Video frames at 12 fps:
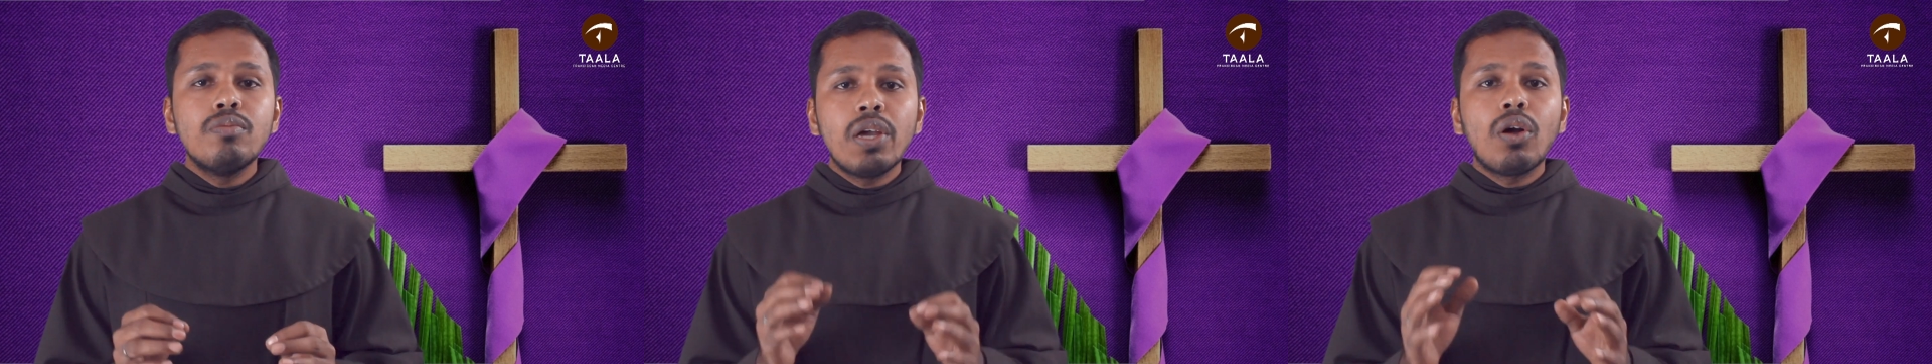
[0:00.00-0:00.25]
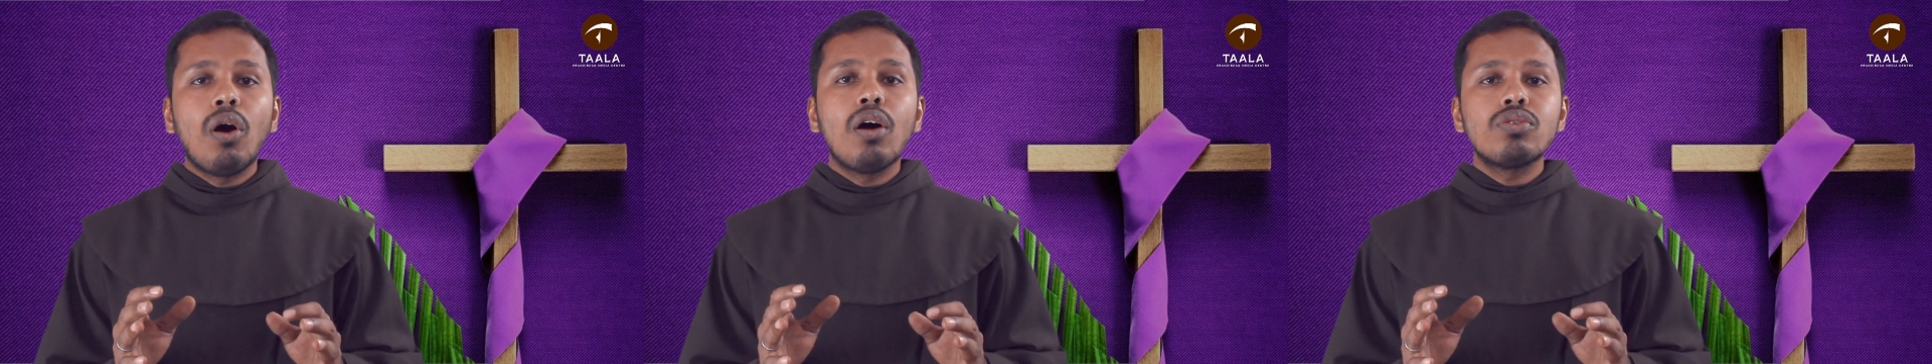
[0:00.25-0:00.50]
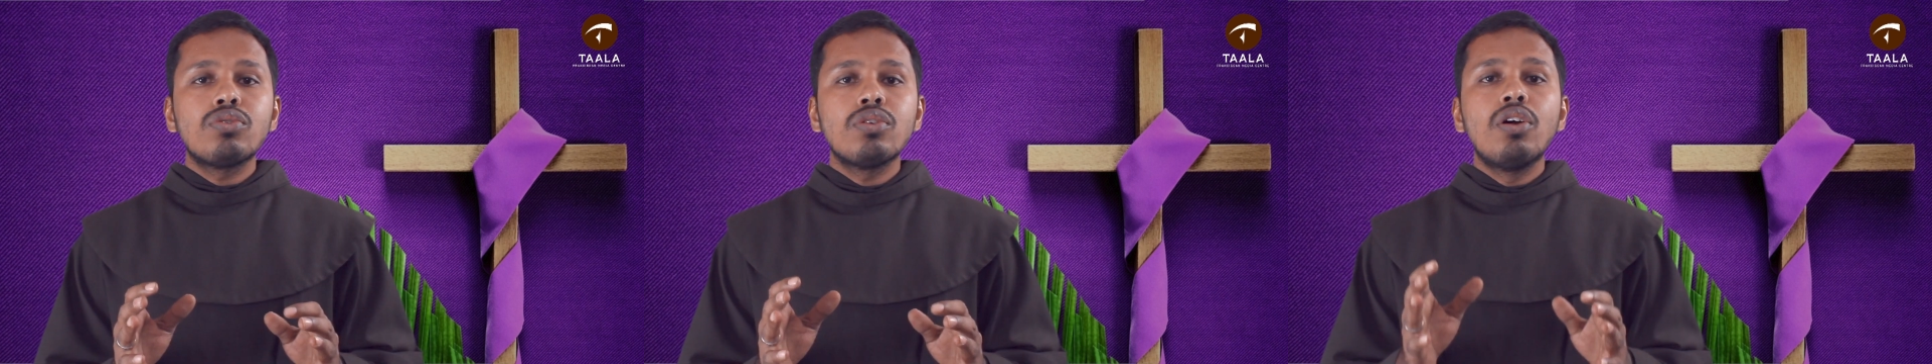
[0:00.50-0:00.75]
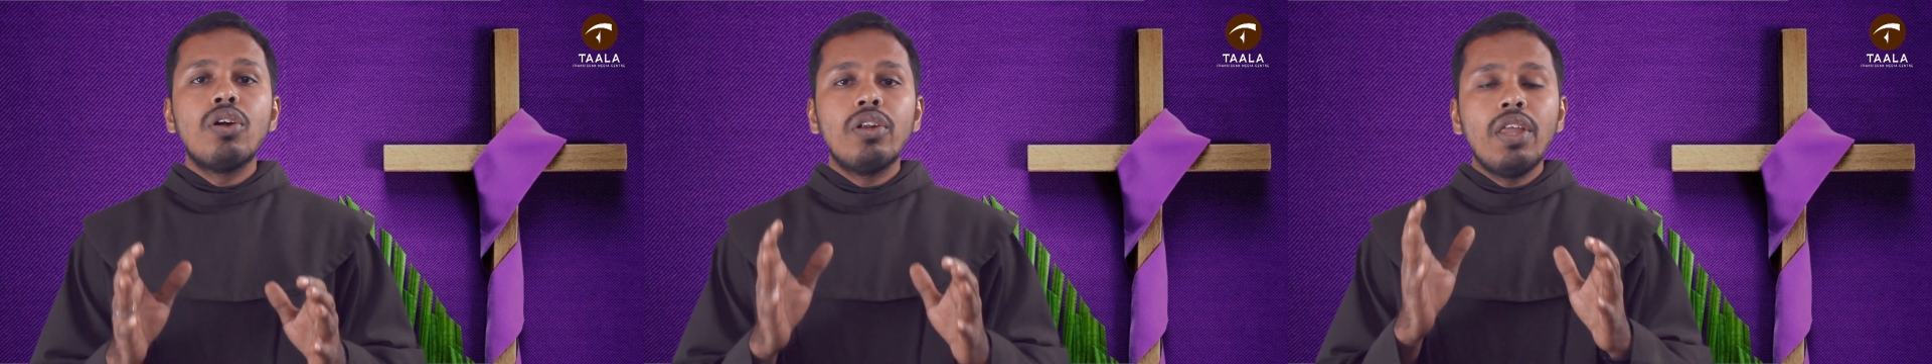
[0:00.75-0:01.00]
because
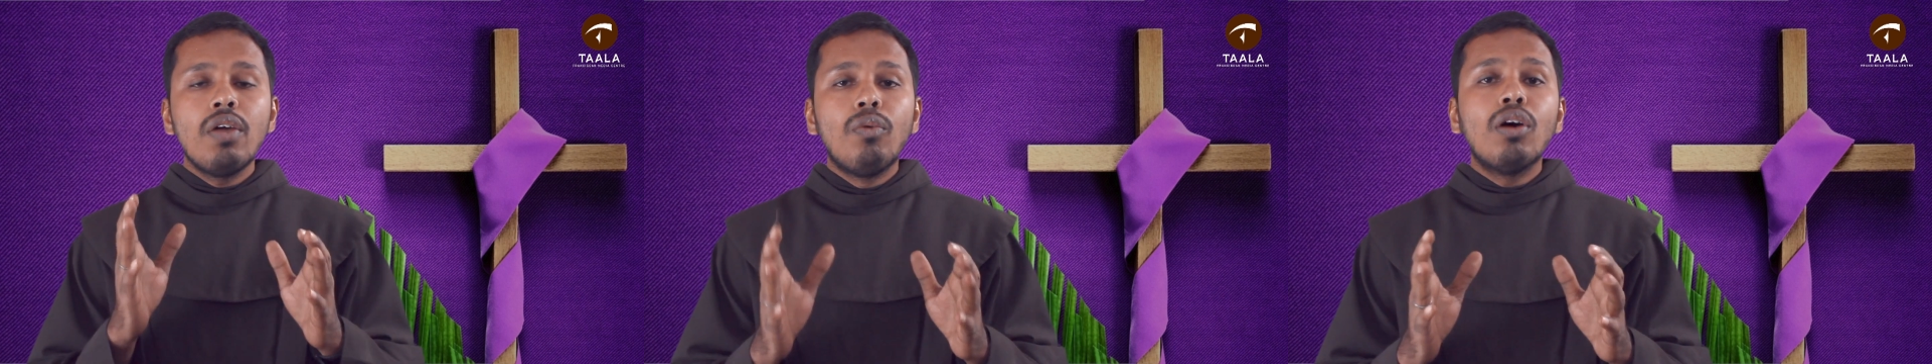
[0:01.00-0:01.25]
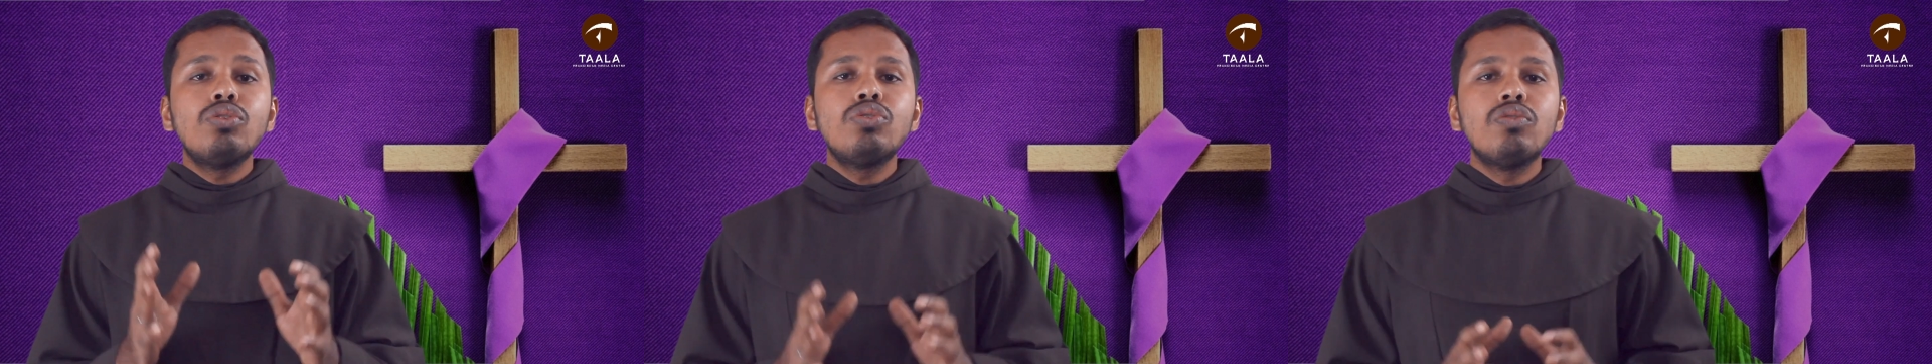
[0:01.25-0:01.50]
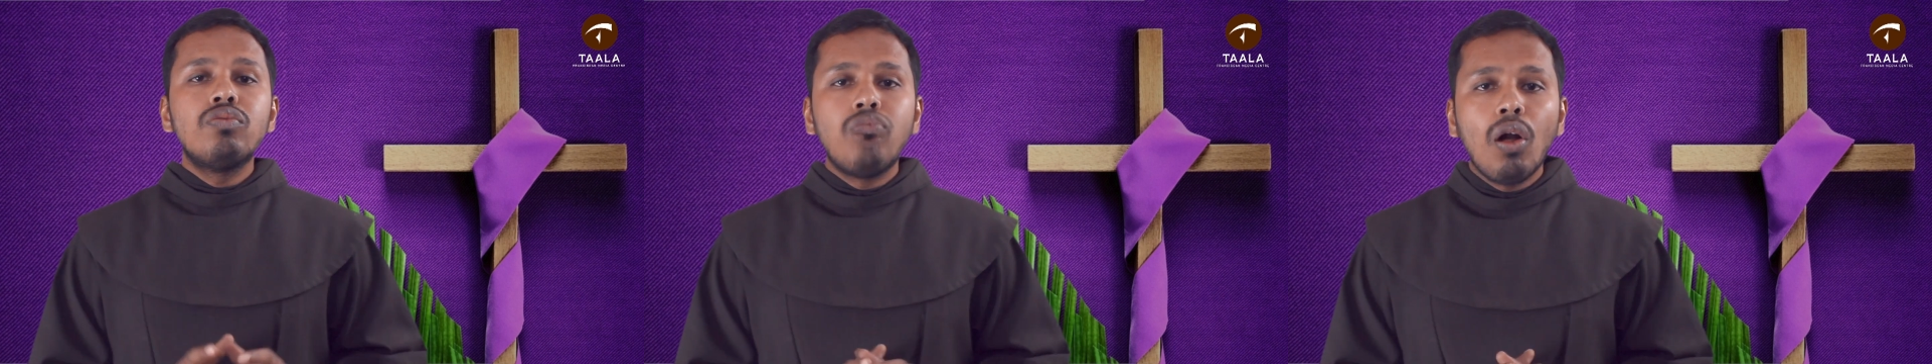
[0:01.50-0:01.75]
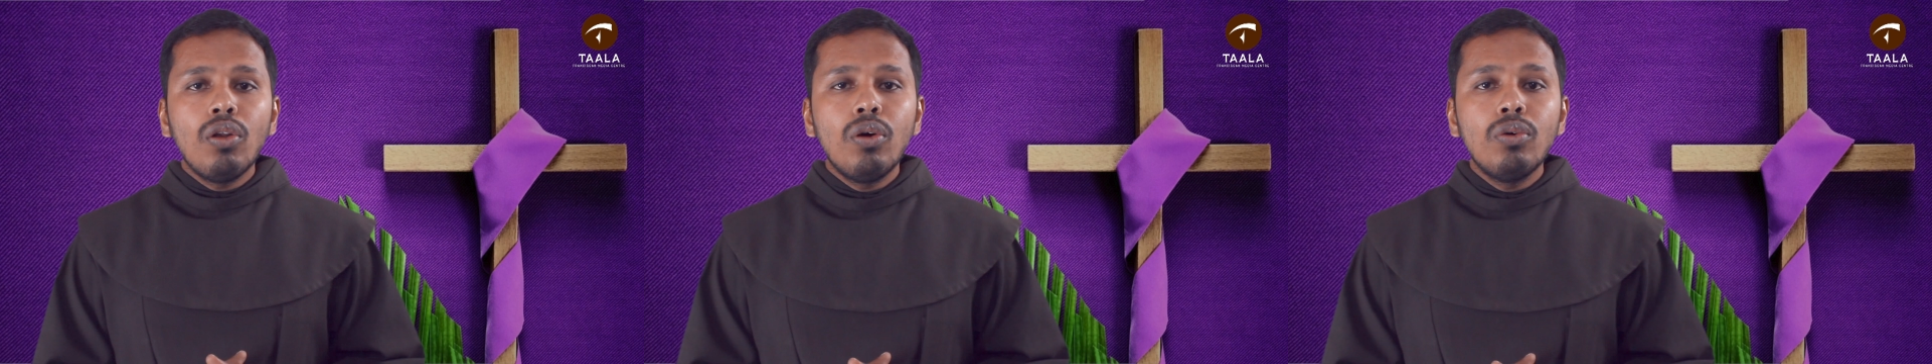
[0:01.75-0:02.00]
they want to
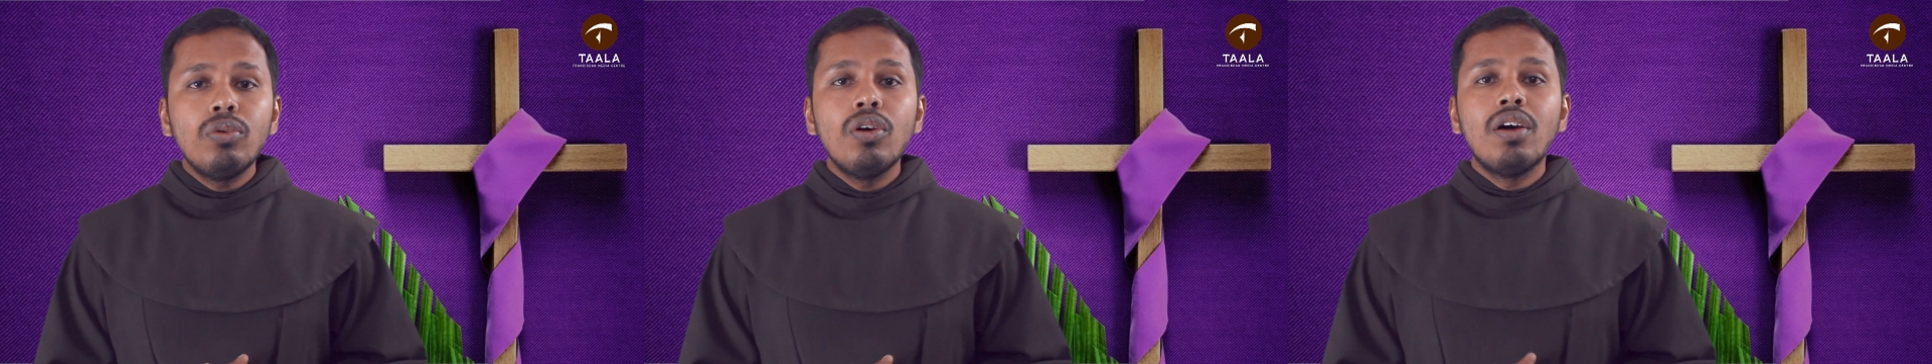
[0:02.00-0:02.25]
follow